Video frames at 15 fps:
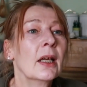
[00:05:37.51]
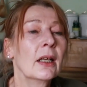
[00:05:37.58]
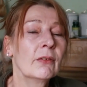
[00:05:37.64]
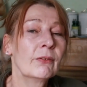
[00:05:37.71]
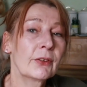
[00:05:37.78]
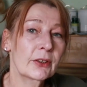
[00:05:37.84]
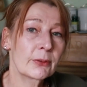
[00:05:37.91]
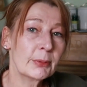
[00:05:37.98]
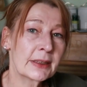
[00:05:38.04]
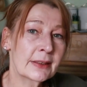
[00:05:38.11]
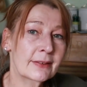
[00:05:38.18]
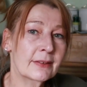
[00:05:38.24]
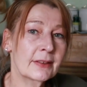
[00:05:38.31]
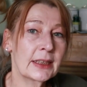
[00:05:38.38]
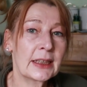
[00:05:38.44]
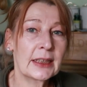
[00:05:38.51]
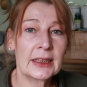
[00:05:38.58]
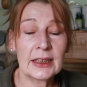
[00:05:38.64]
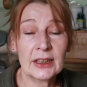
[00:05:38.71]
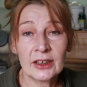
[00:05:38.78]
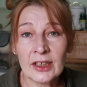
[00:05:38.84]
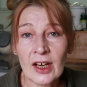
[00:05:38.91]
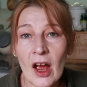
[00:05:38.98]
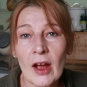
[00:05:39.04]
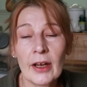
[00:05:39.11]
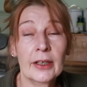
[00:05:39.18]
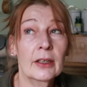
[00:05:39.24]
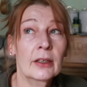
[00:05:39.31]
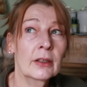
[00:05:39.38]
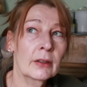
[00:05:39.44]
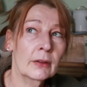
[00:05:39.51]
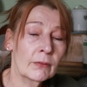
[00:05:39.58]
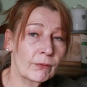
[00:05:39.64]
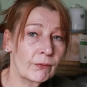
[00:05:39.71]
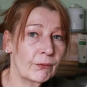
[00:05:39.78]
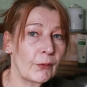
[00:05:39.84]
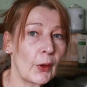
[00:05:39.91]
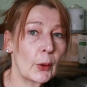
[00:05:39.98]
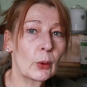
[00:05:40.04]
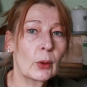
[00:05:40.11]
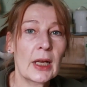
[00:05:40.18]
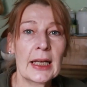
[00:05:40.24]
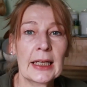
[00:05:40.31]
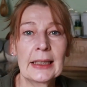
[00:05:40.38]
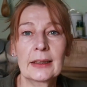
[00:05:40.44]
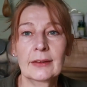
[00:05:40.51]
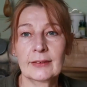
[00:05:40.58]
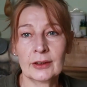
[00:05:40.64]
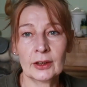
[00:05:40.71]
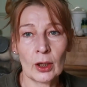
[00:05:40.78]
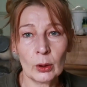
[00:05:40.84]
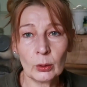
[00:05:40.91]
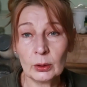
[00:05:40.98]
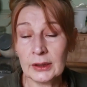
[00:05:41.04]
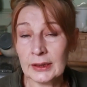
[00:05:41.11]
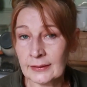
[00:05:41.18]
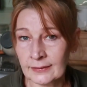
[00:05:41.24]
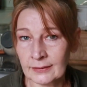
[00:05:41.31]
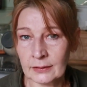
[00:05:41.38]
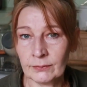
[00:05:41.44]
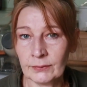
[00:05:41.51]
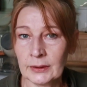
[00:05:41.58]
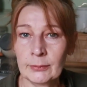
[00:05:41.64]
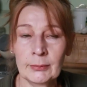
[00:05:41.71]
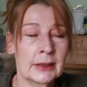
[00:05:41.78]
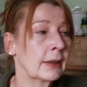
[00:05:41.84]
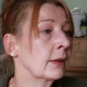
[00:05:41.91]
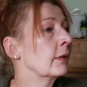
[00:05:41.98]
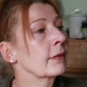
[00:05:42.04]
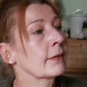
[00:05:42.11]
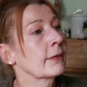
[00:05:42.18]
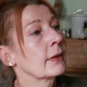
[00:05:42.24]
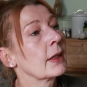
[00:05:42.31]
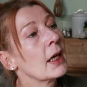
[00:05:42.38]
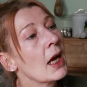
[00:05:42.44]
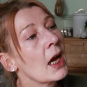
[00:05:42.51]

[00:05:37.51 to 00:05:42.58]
and vitamin C and iron and folate and a whole list of vitamins.